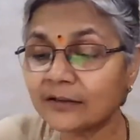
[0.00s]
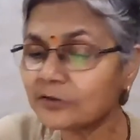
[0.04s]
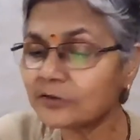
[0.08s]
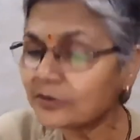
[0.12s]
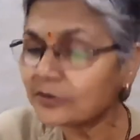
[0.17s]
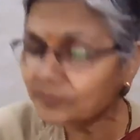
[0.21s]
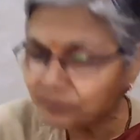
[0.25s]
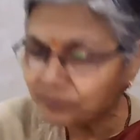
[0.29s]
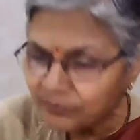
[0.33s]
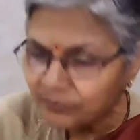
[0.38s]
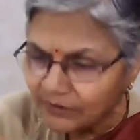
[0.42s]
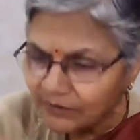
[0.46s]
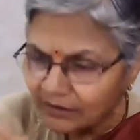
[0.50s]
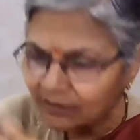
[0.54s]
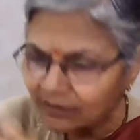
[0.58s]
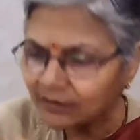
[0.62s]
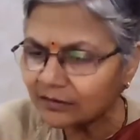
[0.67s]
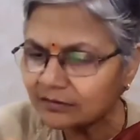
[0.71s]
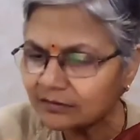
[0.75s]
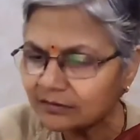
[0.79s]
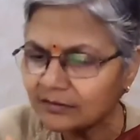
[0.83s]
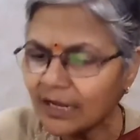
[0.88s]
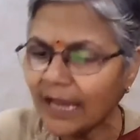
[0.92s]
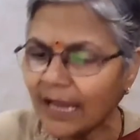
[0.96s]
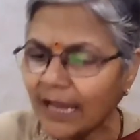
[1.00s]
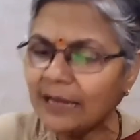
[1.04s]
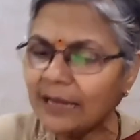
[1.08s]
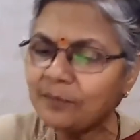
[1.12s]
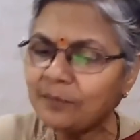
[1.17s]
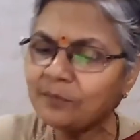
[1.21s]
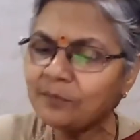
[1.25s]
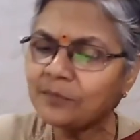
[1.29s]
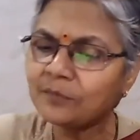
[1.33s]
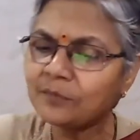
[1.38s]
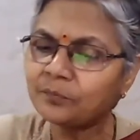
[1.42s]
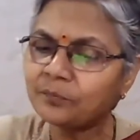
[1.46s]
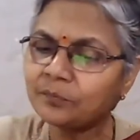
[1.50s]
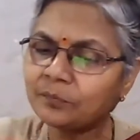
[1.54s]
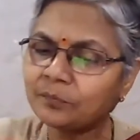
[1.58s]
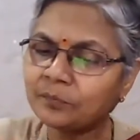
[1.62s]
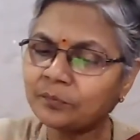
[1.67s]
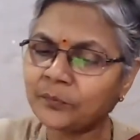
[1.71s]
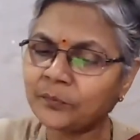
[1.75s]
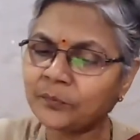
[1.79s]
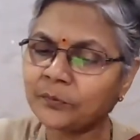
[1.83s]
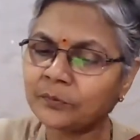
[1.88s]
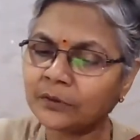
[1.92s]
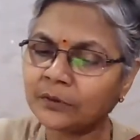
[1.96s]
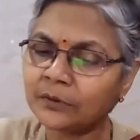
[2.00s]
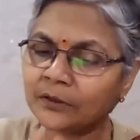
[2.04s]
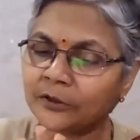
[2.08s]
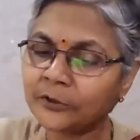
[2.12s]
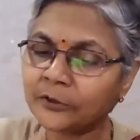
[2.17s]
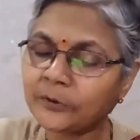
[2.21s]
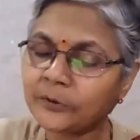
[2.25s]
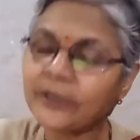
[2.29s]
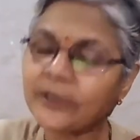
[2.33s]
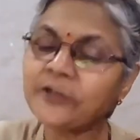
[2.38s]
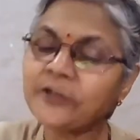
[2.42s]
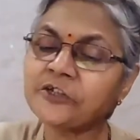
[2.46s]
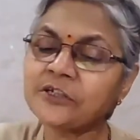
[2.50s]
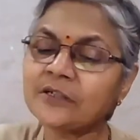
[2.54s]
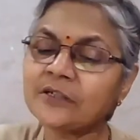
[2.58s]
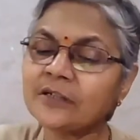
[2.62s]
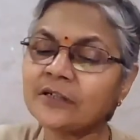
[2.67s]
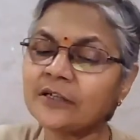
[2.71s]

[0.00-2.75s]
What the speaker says: So time duration